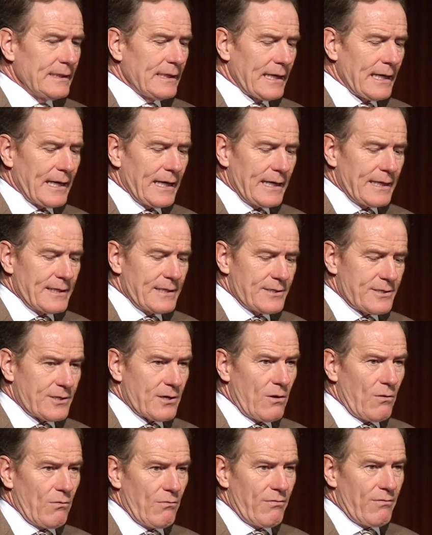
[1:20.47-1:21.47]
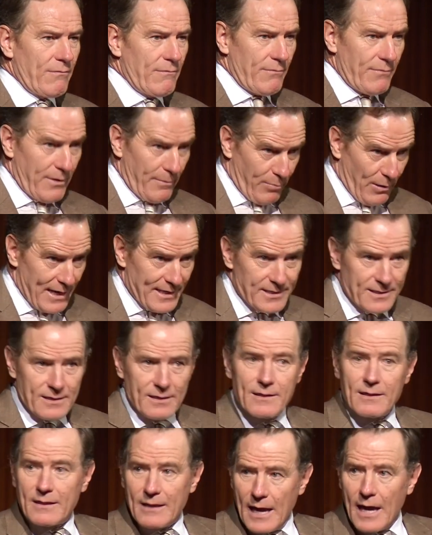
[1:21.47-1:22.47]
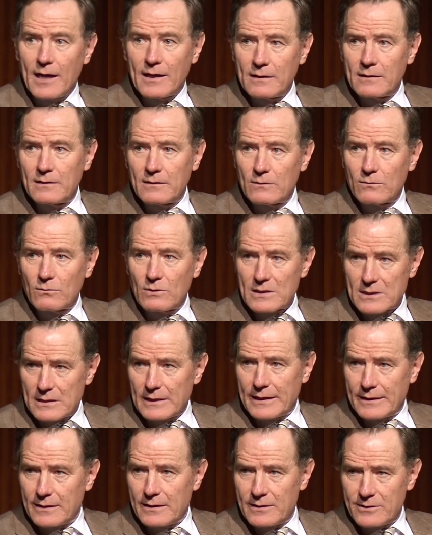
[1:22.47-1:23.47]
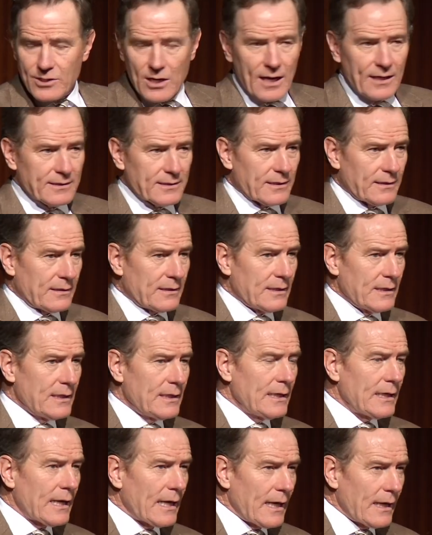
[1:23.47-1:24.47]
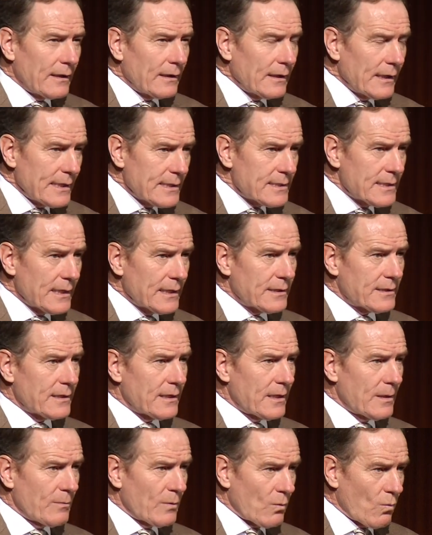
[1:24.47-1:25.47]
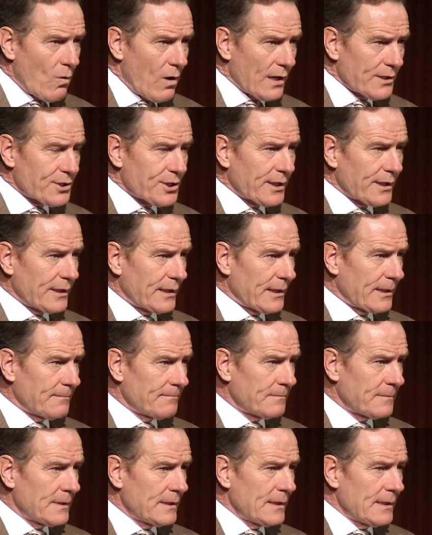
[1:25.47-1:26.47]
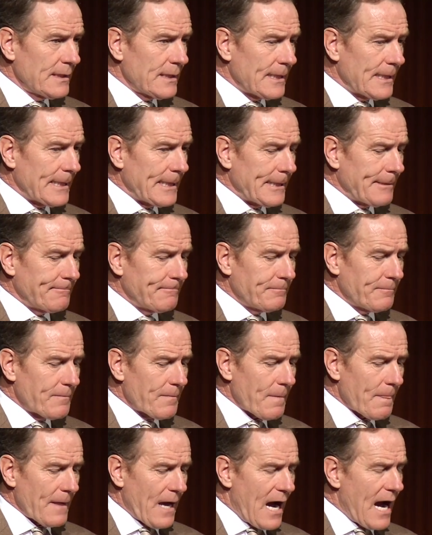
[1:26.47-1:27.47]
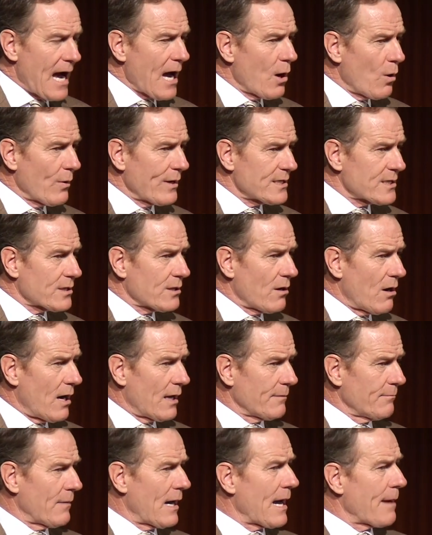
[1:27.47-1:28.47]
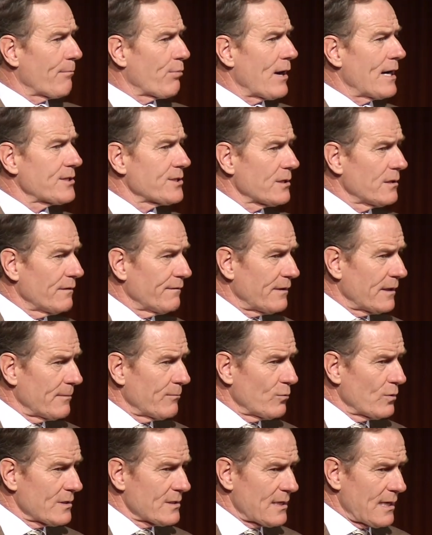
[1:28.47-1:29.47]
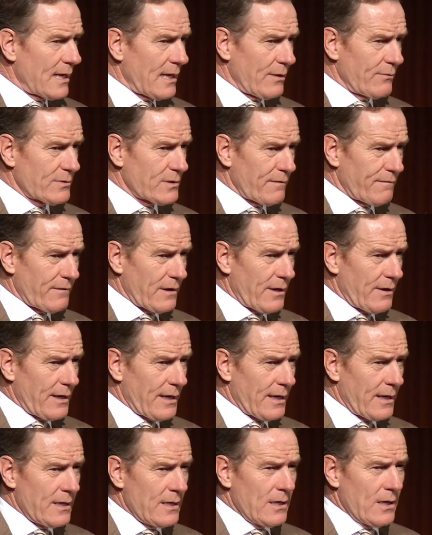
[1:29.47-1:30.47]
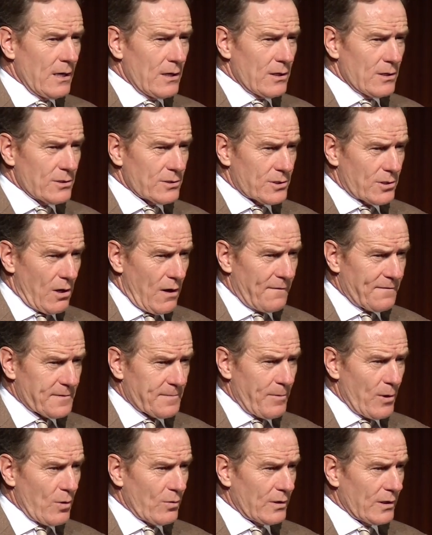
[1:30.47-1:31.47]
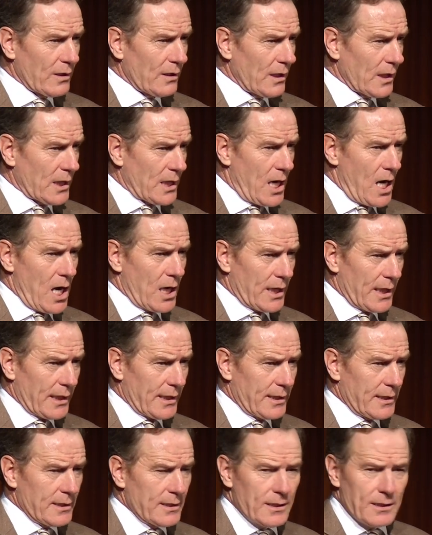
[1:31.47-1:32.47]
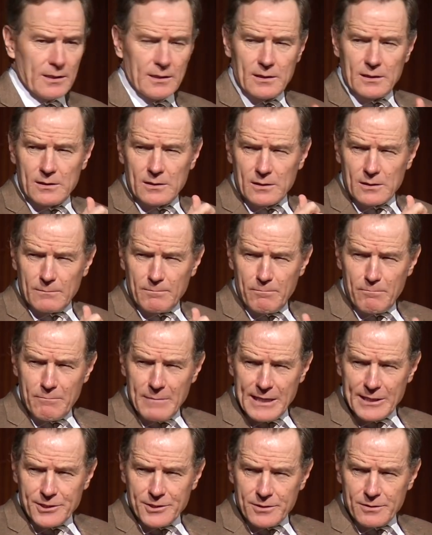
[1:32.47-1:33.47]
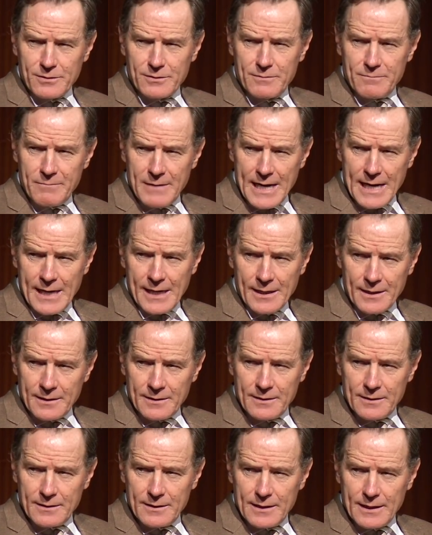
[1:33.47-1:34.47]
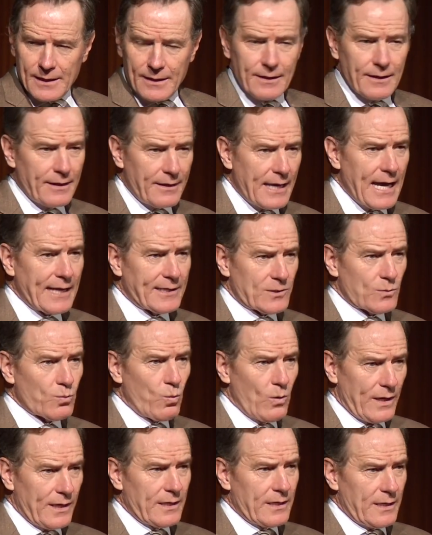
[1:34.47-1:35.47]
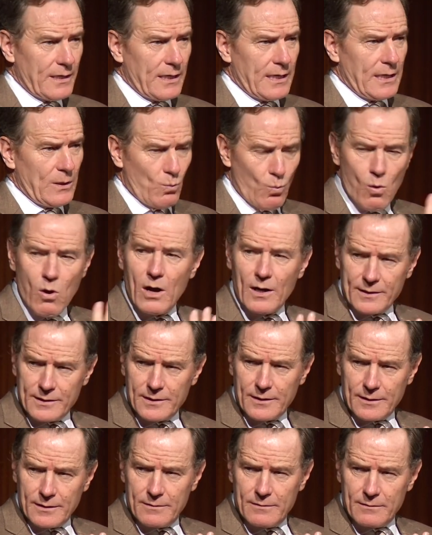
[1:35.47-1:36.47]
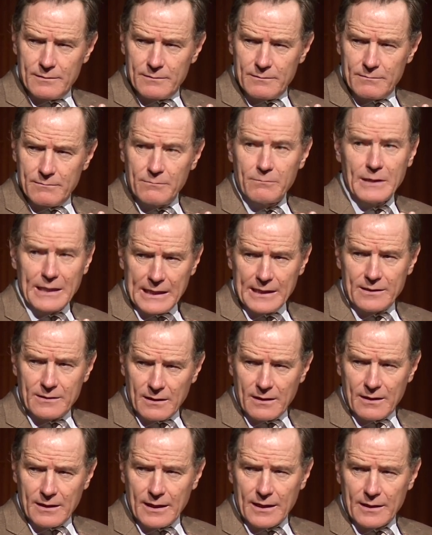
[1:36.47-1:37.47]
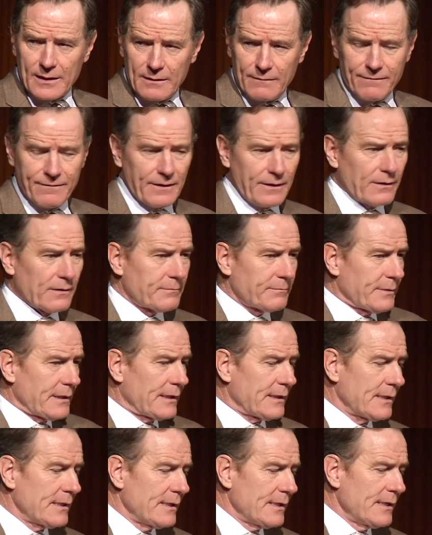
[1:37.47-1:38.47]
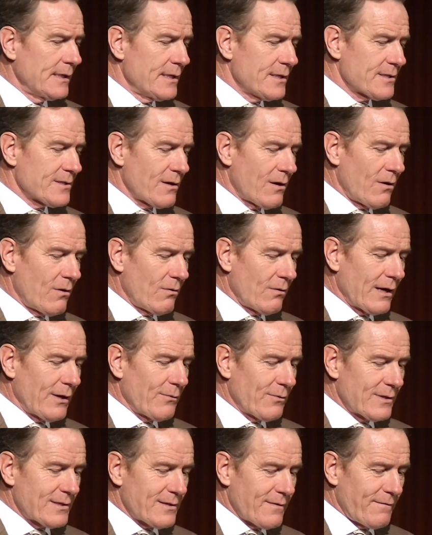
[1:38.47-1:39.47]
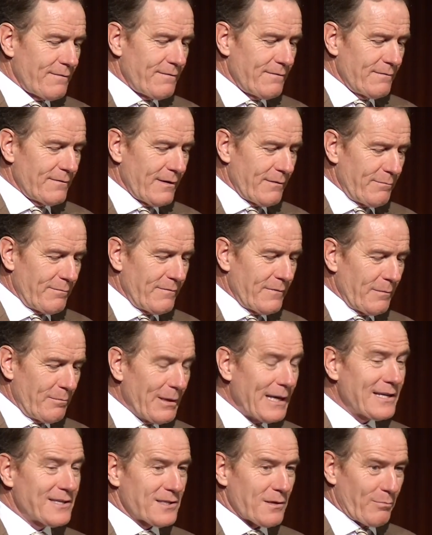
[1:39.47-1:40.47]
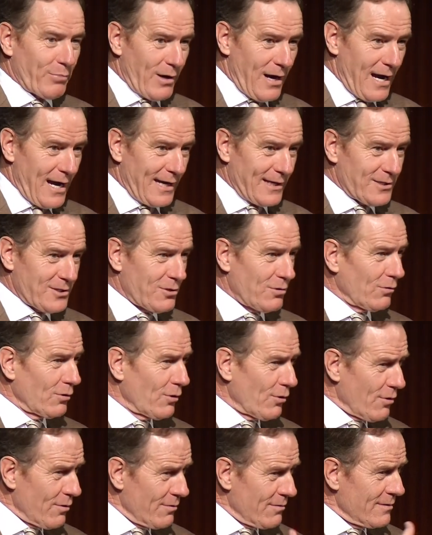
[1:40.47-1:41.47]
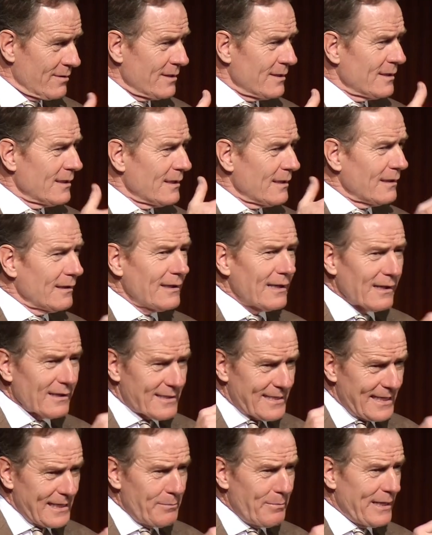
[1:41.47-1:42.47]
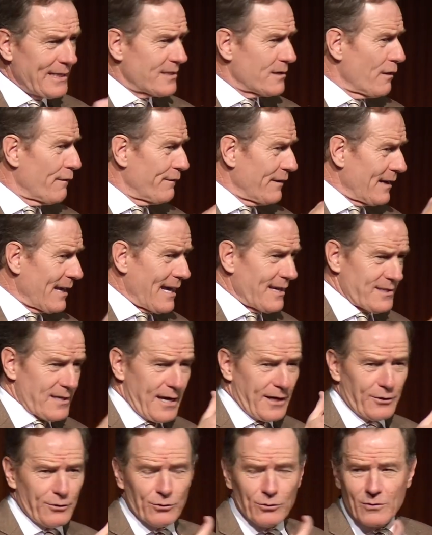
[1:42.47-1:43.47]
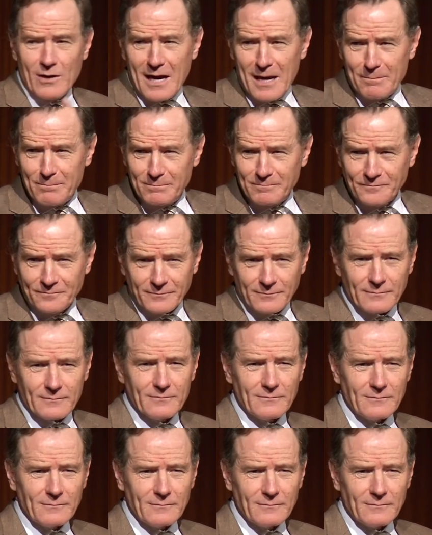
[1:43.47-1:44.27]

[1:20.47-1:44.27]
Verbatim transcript: And so the president then was Lyndon Johnson. And listening to him and watching him, um, I always thought my impression of him was that he was a very soft spoken, laconic, measured man. And that's what he wanted me to think and feel. But so it was a, a, a, big surprise to learn little tidbits of it as I grew up.